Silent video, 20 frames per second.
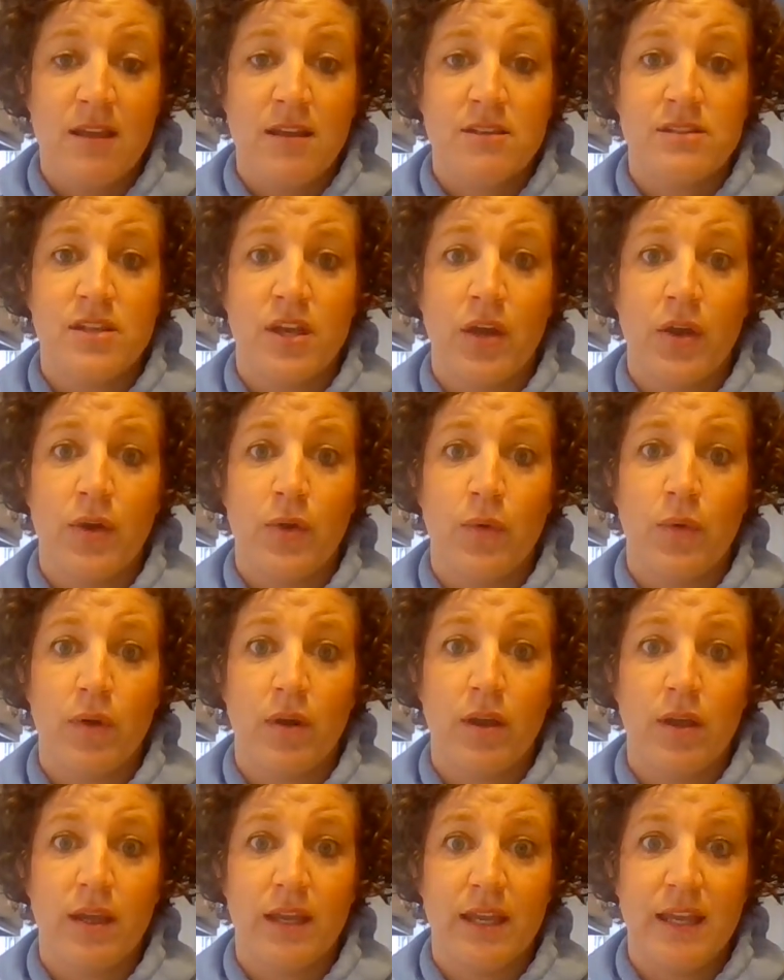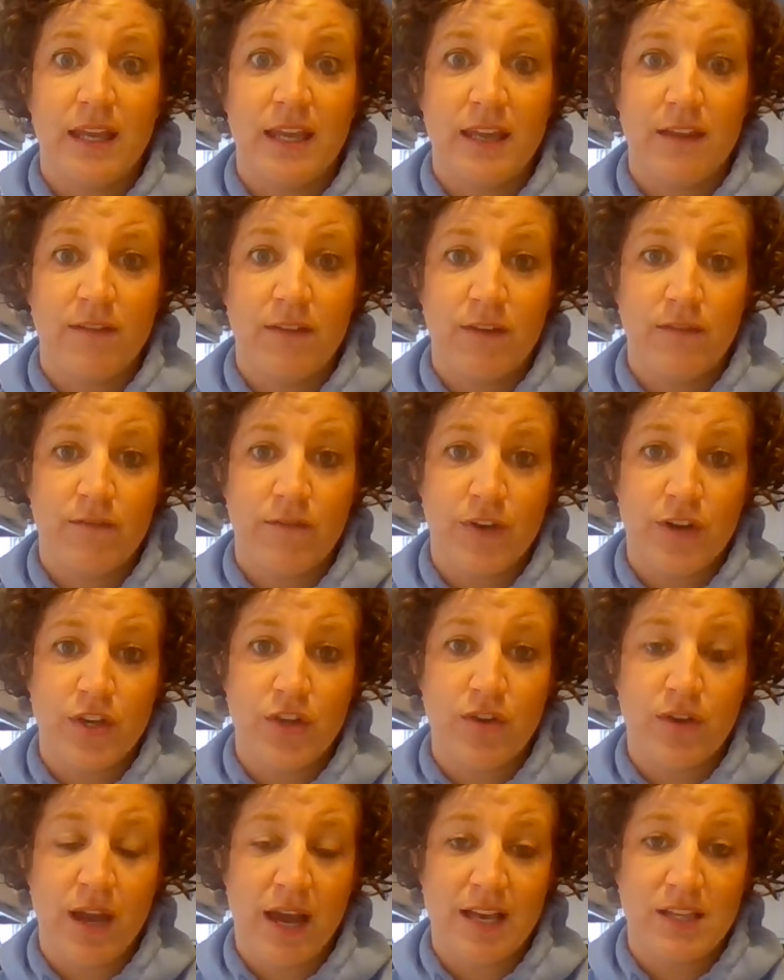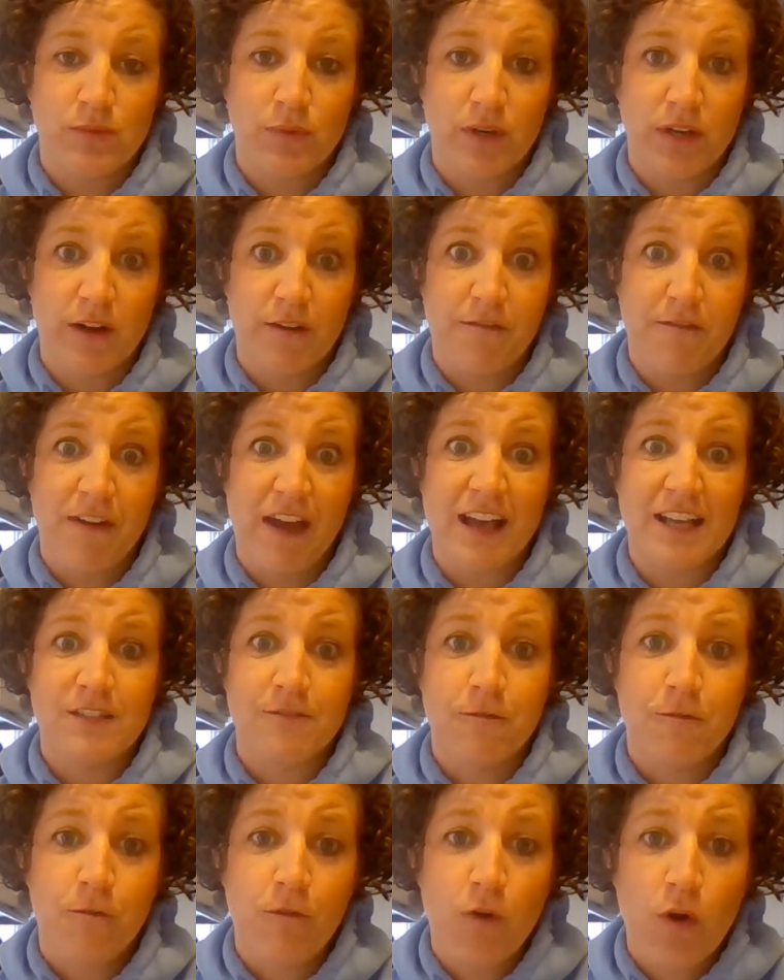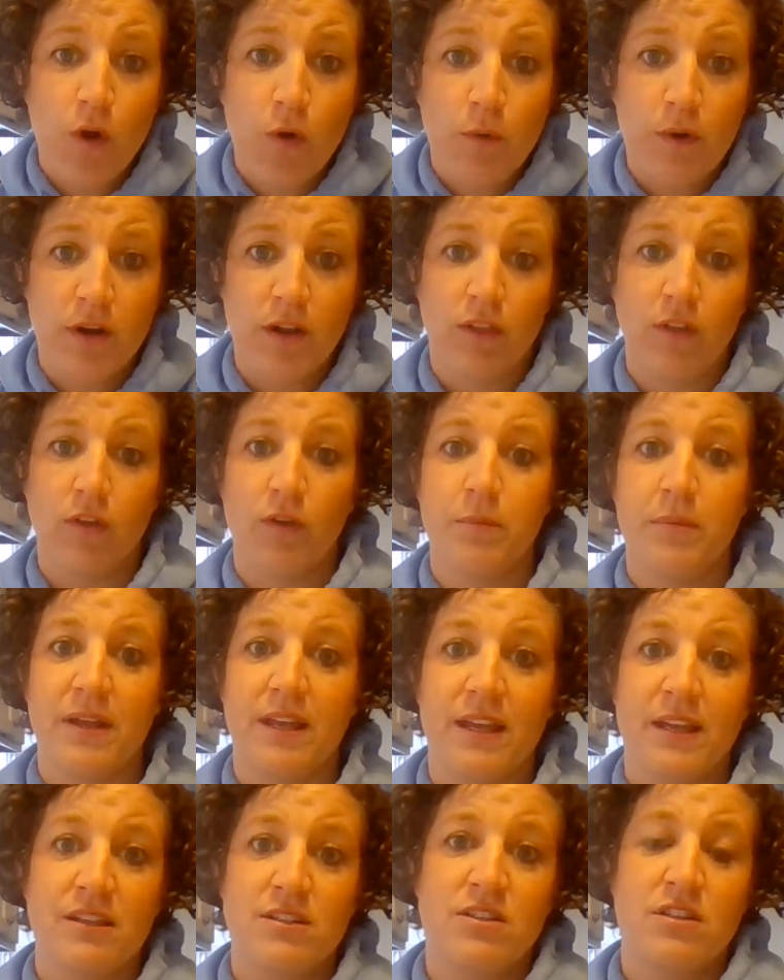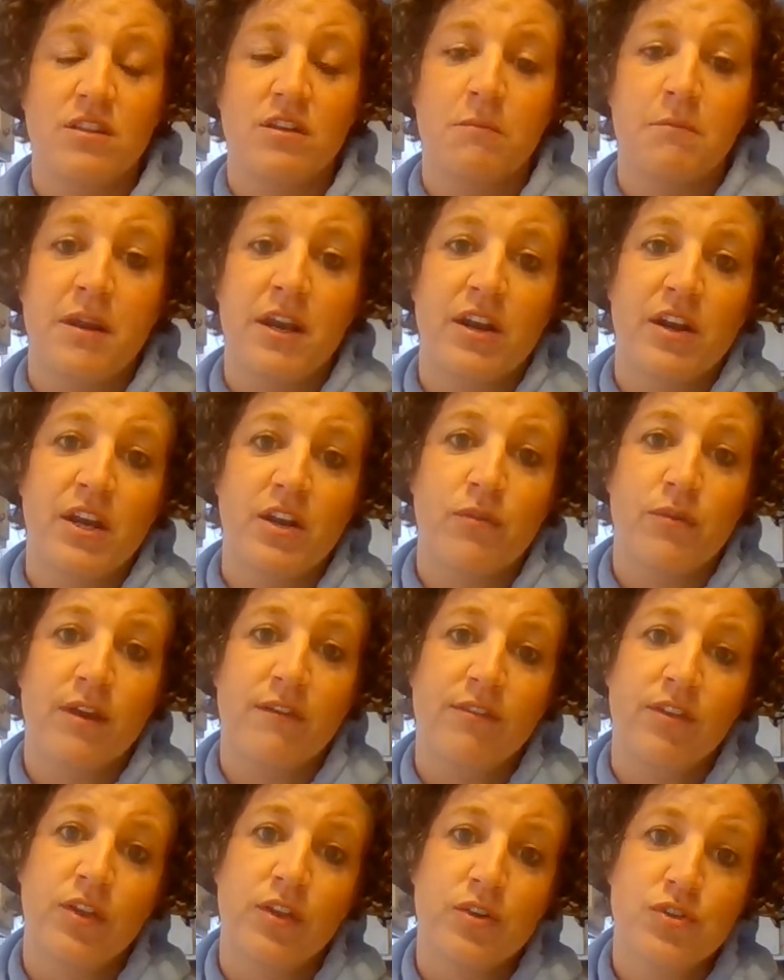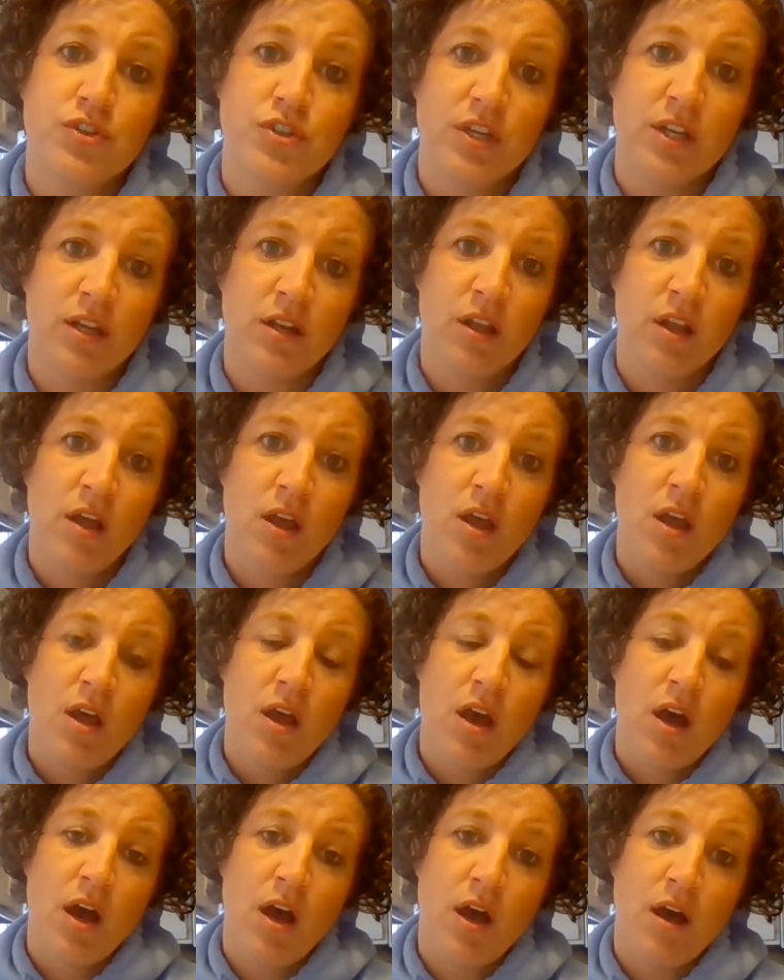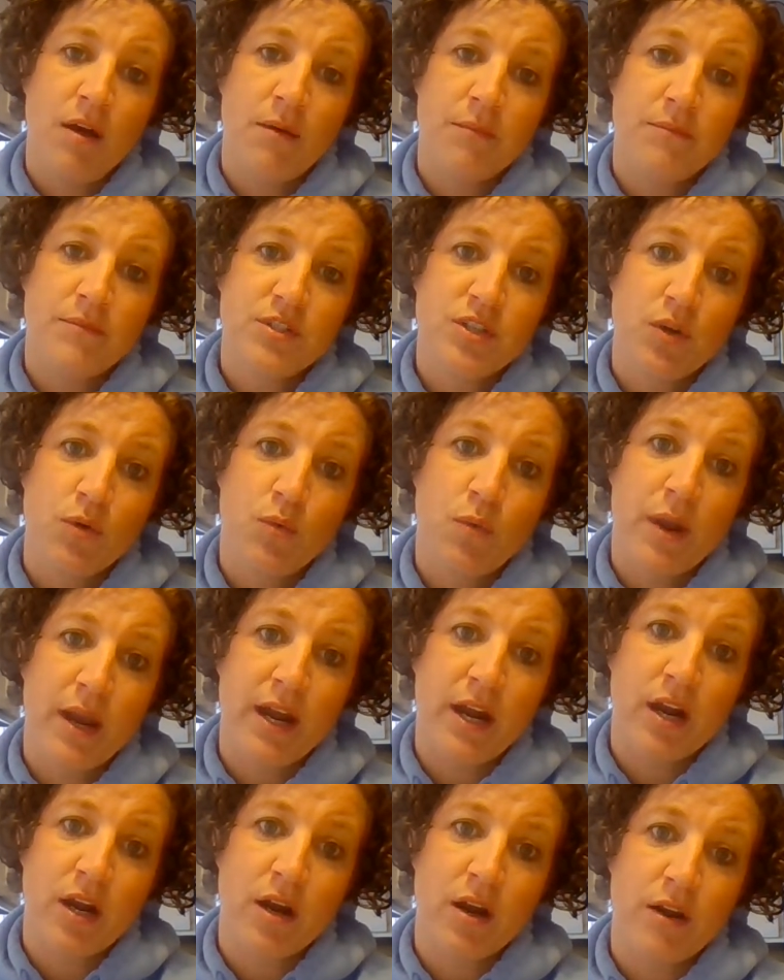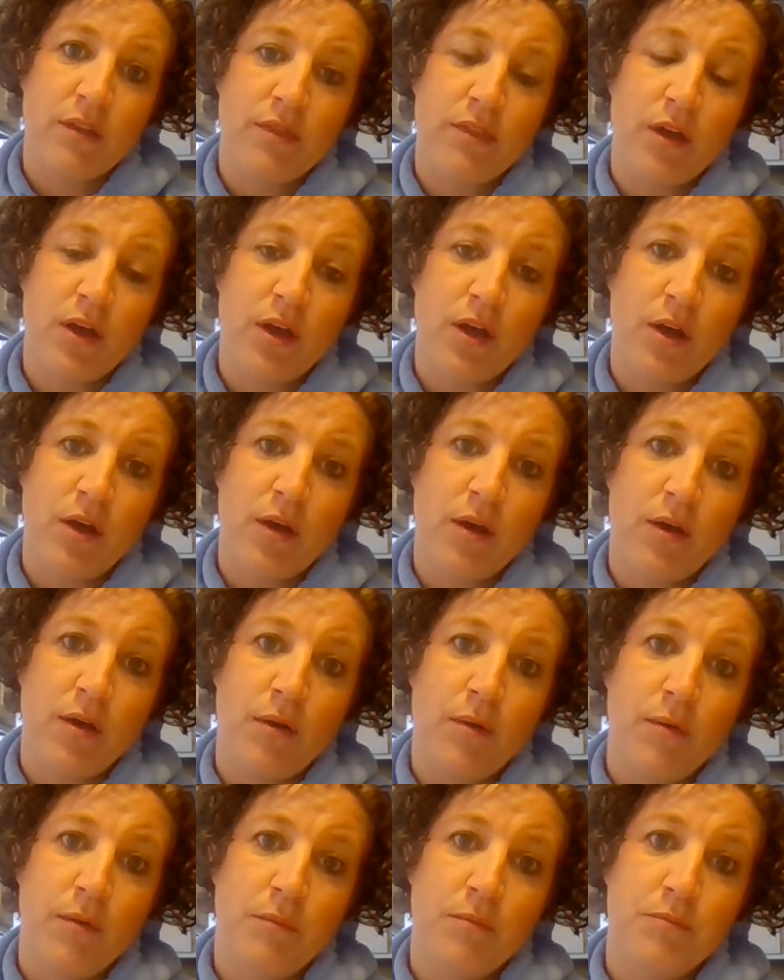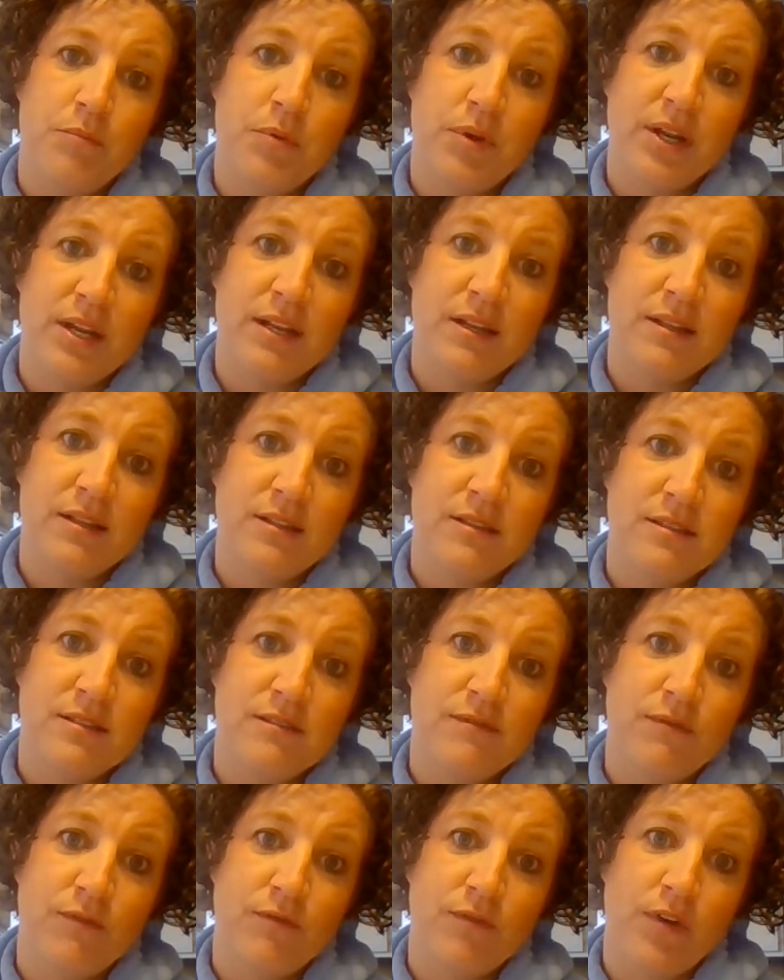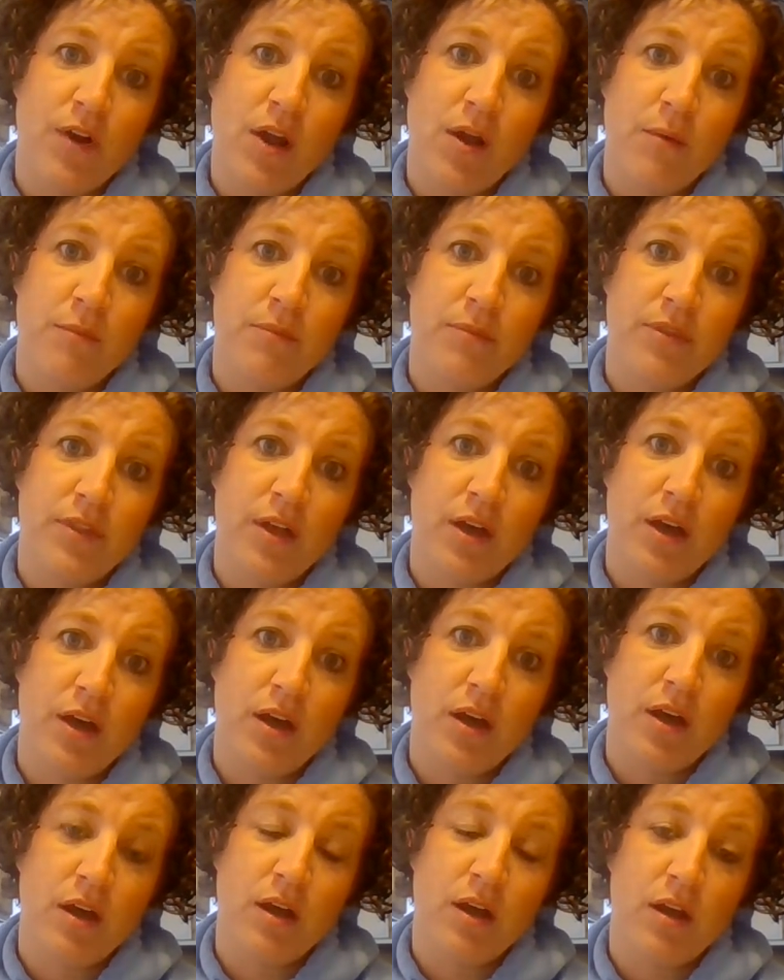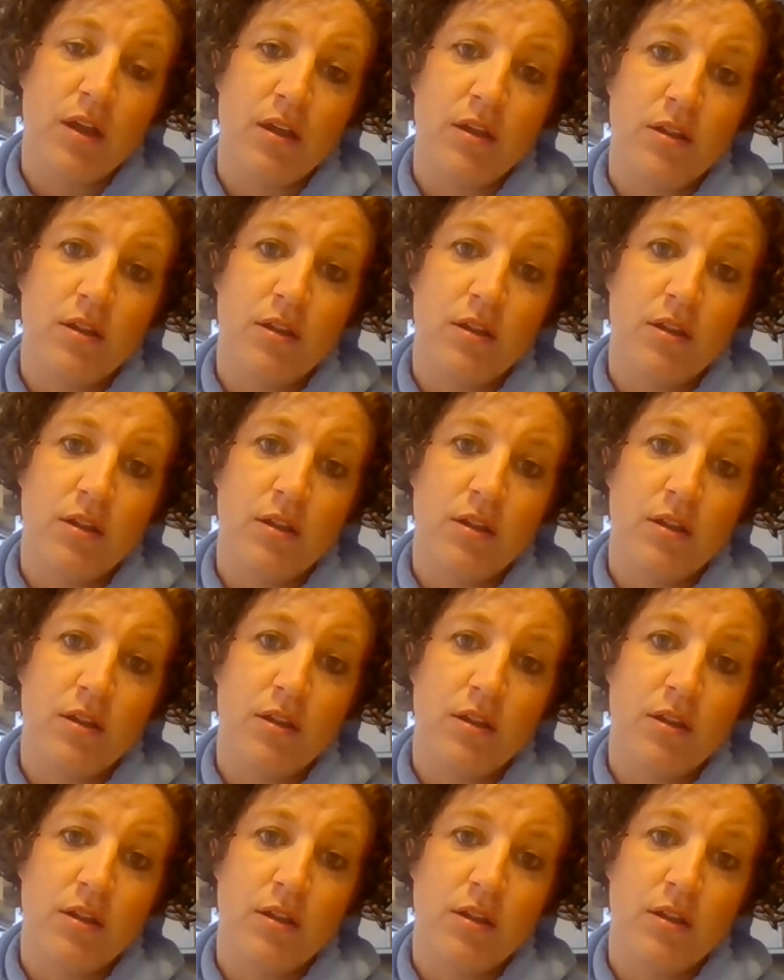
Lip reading: So even for you guys, we're going to fast forward a little bit into the American Revolution to where the Britons from the